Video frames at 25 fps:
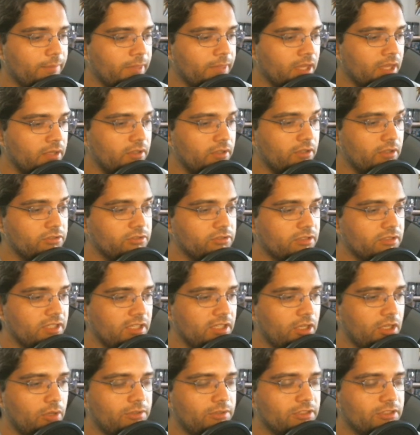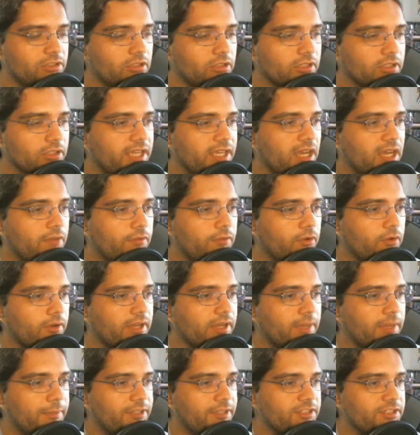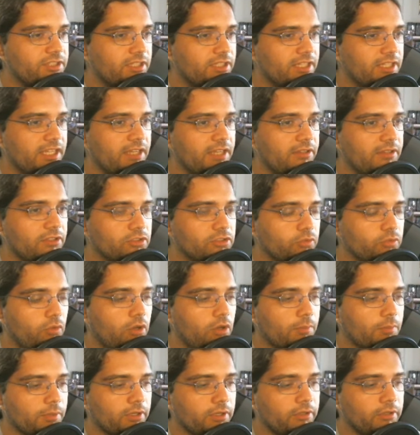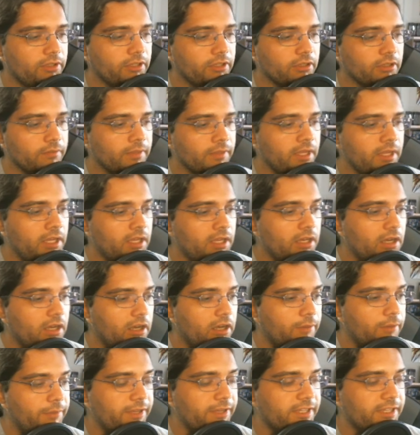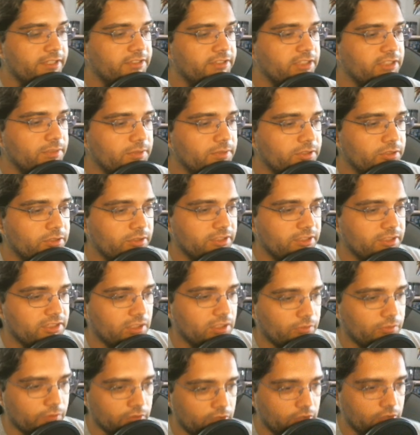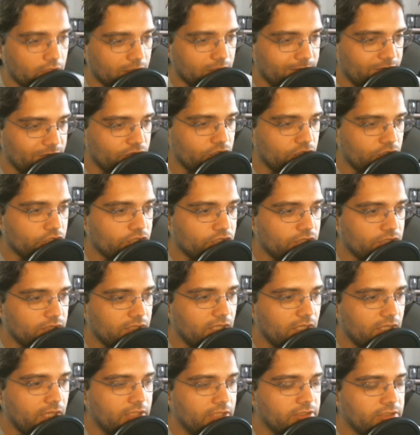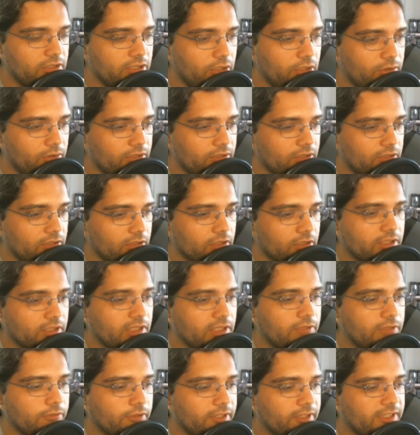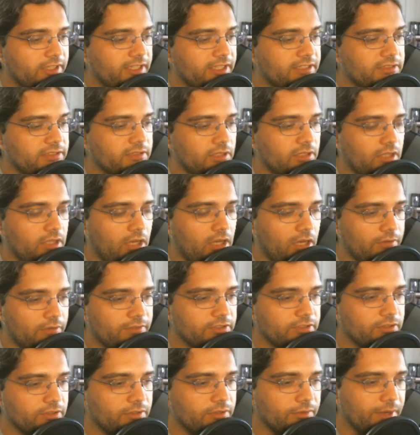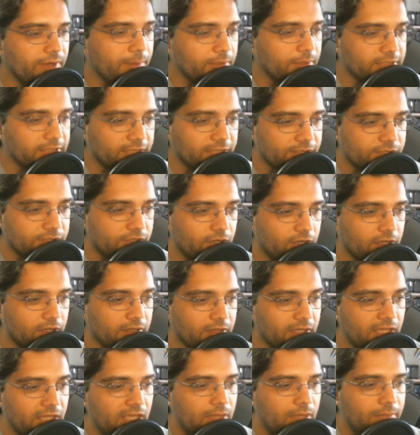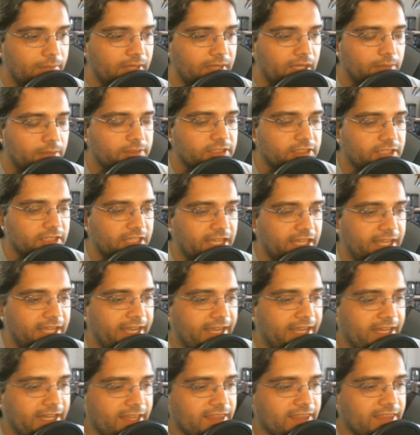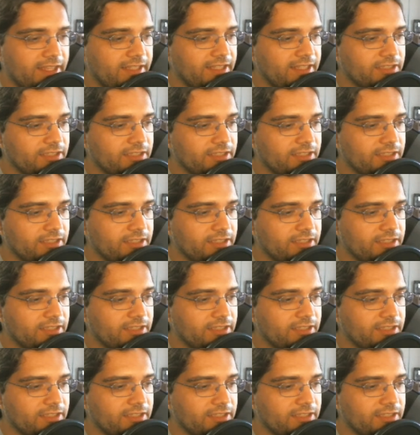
You also can go into Dark Cavalry. I mentioned the King of the Swamp earlier. It can substitute itself for Dark Magician, so you can go into the Dark Cavalry, and that's obviously a great protection card. Being able to negate anything that